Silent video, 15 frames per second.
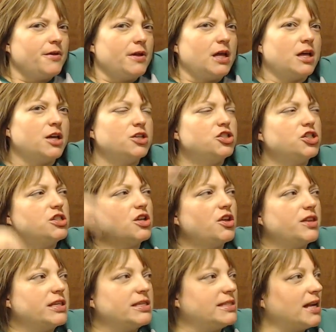just all the
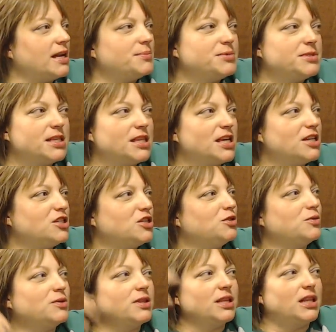setups that they do
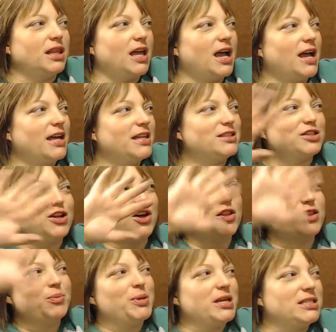and the lights and all the
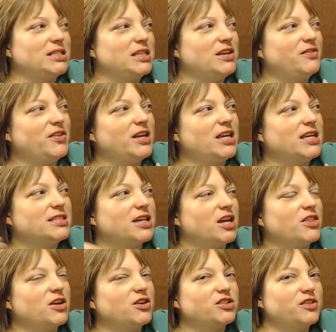big TVs.
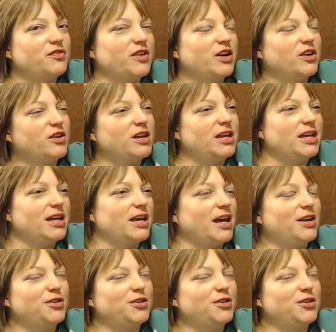There's a very I don't know.